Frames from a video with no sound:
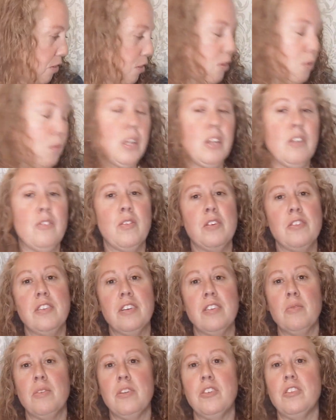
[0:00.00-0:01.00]
So one of the first
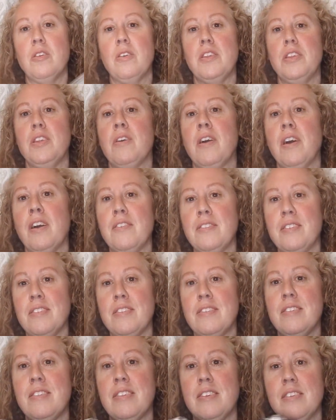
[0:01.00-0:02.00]
things I want to share with you guys
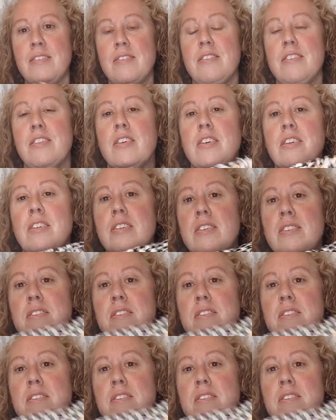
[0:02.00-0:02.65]
is this. Look at